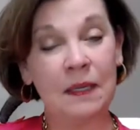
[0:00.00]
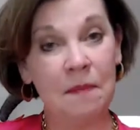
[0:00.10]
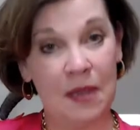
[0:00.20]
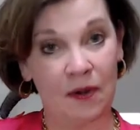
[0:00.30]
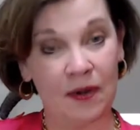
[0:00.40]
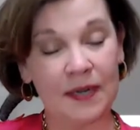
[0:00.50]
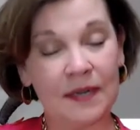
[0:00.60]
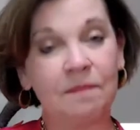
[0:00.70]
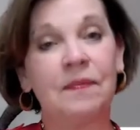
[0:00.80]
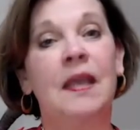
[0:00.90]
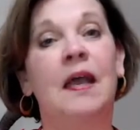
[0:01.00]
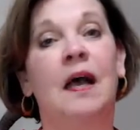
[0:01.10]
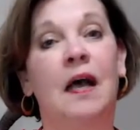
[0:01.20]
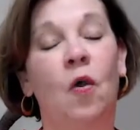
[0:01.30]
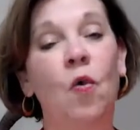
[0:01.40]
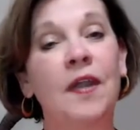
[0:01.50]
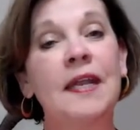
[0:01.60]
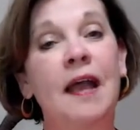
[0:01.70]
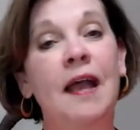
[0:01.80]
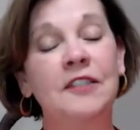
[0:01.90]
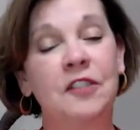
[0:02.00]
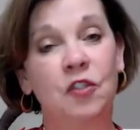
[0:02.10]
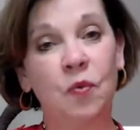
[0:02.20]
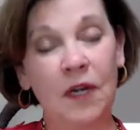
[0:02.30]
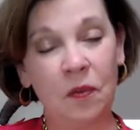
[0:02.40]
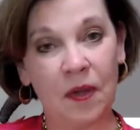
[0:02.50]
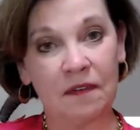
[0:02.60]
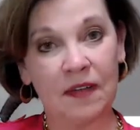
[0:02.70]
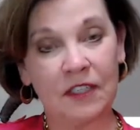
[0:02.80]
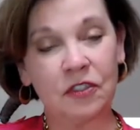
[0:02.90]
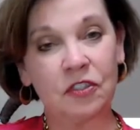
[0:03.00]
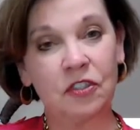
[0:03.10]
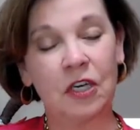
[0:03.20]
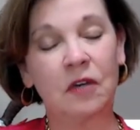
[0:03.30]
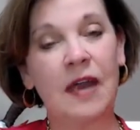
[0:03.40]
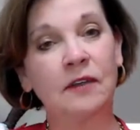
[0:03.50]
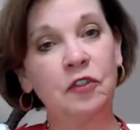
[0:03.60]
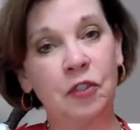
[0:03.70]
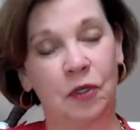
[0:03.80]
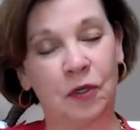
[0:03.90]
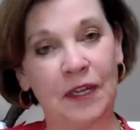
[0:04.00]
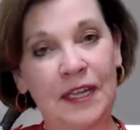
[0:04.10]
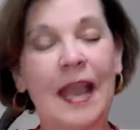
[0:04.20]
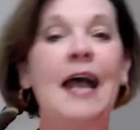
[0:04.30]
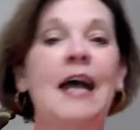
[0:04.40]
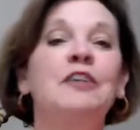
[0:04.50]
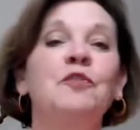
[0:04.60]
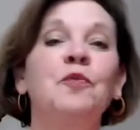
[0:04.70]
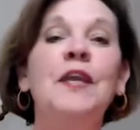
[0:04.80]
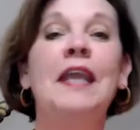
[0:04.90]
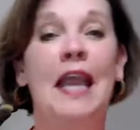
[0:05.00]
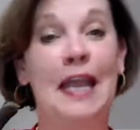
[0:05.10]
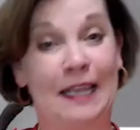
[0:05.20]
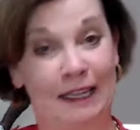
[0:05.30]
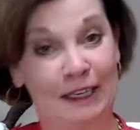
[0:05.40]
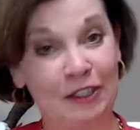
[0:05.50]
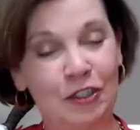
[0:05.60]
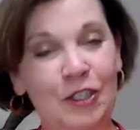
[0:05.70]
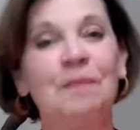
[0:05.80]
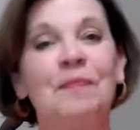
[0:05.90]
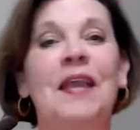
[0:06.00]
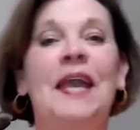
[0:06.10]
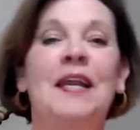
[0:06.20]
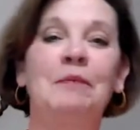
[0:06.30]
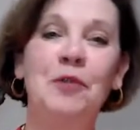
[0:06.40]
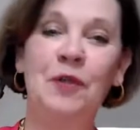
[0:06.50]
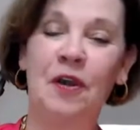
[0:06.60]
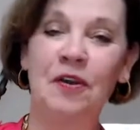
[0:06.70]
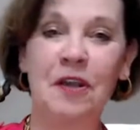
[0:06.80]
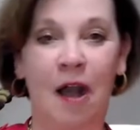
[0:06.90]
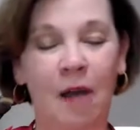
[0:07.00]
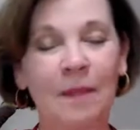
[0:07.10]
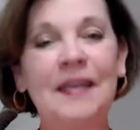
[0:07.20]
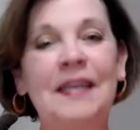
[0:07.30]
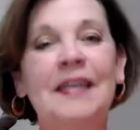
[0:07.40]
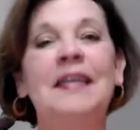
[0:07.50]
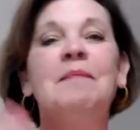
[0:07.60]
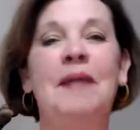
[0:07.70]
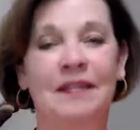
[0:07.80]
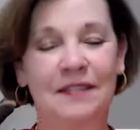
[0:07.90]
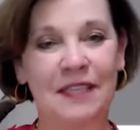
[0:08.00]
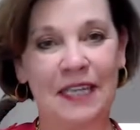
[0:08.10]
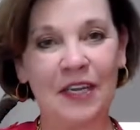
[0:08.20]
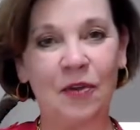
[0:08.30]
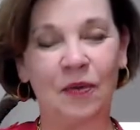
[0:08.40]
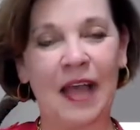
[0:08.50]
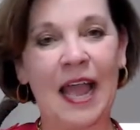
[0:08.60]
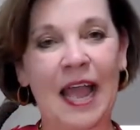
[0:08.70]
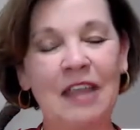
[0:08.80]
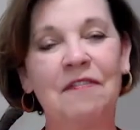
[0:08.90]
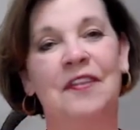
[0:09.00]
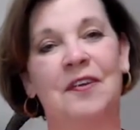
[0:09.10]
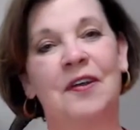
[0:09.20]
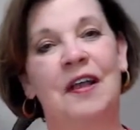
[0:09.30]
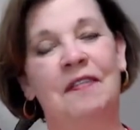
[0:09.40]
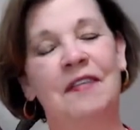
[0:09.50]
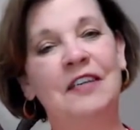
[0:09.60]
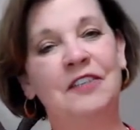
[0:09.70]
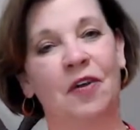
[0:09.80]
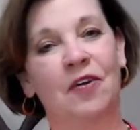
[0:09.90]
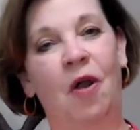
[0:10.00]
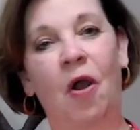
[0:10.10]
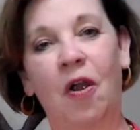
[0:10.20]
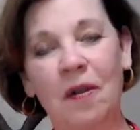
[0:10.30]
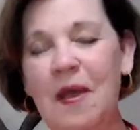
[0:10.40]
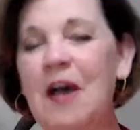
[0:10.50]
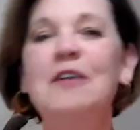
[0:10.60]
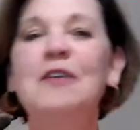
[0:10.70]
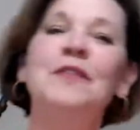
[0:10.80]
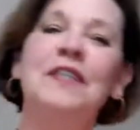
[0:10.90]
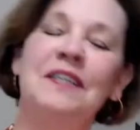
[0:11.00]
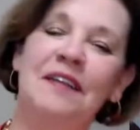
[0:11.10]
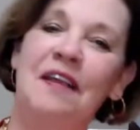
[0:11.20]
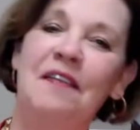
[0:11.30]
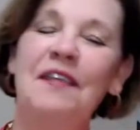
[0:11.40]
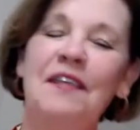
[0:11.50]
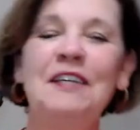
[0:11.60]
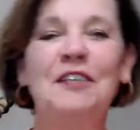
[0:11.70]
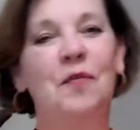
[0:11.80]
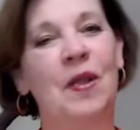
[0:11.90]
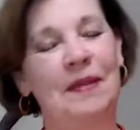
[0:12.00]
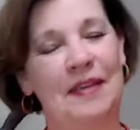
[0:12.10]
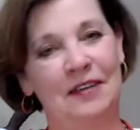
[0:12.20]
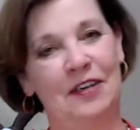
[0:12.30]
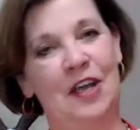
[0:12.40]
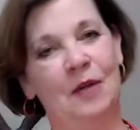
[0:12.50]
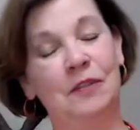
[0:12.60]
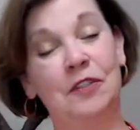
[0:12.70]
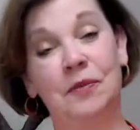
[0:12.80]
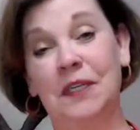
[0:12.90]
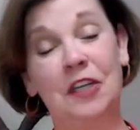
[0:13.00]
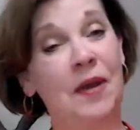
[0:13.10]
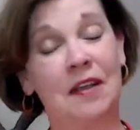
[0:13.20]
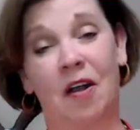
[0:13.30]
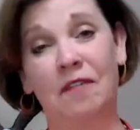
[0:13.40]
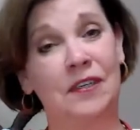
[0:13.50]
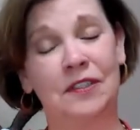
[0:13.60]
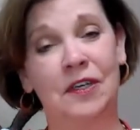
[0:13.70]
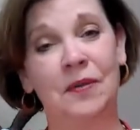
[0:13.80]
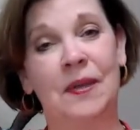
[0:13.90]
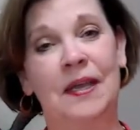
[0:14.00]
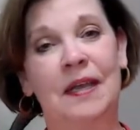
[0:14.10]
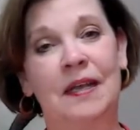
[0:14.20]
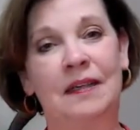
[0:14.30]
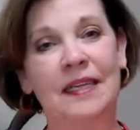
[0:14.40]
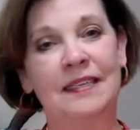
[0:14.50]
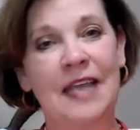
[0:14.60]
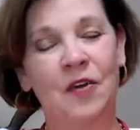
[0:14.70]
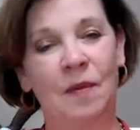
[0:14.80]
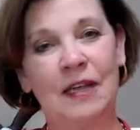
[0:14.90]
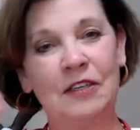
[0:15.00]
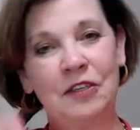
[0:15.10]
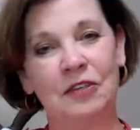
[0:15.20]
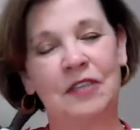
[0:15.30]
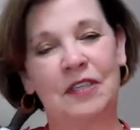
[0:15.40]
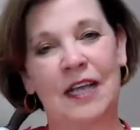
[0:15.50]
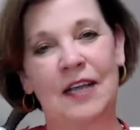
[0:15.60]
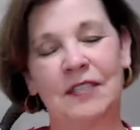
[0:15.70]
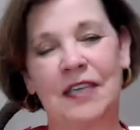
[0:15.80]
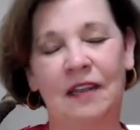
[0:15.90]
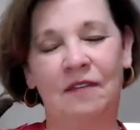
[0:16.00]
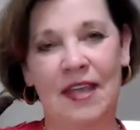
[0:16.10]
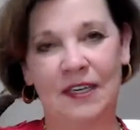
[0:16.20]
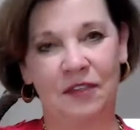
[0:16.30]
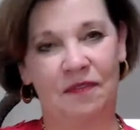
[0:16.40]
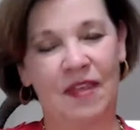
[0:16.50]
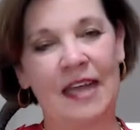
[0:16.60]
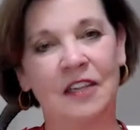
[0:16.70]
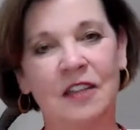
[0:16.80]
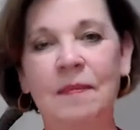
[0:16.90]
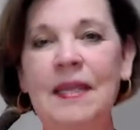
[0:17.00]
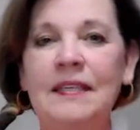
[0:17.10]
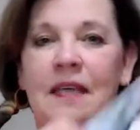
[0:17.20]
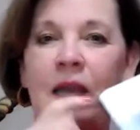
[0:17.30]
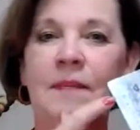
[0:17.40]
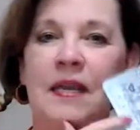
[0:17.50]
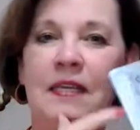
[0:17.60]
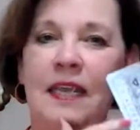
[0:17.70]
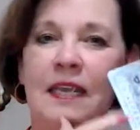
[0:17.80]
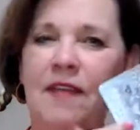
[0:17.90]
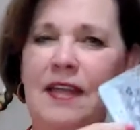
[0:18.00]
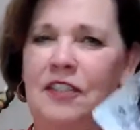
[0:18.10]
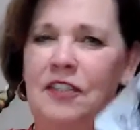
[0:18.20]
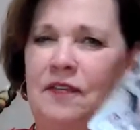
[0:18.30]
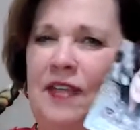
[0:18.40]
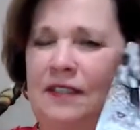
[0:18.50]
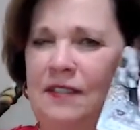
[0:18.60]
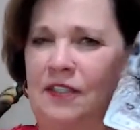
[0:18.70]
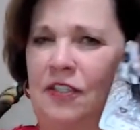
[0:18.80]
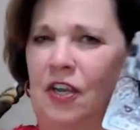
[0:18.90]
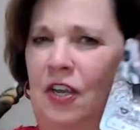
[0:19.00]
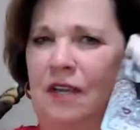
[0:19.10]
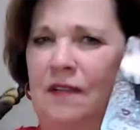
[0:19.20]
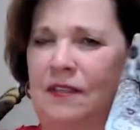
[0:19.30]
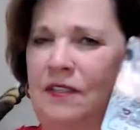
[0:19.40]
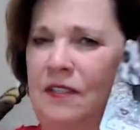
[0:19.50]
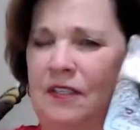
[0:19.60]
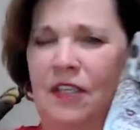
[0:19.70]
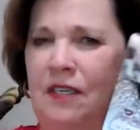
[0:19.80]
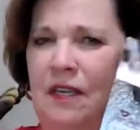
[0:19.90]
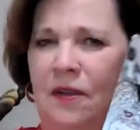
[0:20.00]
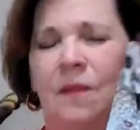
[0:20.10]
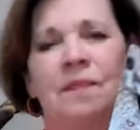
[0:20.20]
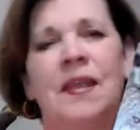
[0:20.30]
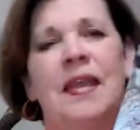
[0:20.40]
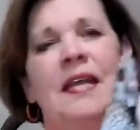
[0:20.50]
Merritt organized 21 of us to share our journey as we age, and I'm doing on comedy and balancing your life, and there are things on hormones and things that women need to know. It's a really great conference, so click down on my newsletter and take advantage of that. In the meantime, take advantage of this. This is good. This is a good deal.